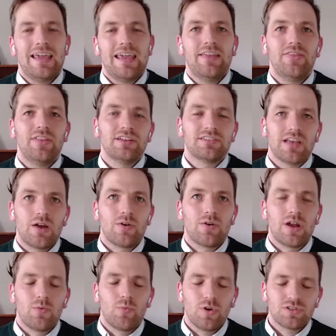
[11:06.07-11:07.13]
this
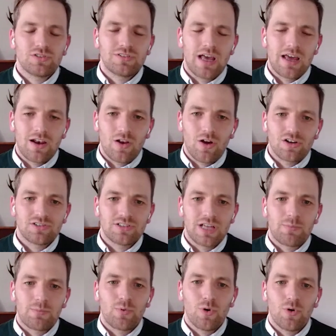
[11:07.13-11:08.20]
area was that
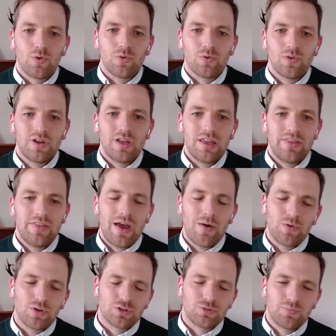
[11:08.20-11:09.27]
LogStackPRO.
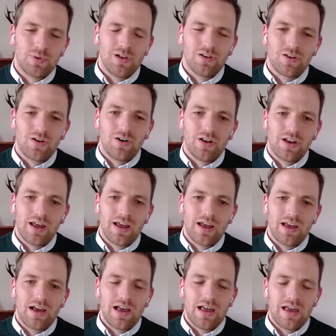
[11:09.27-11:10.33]
That was built on a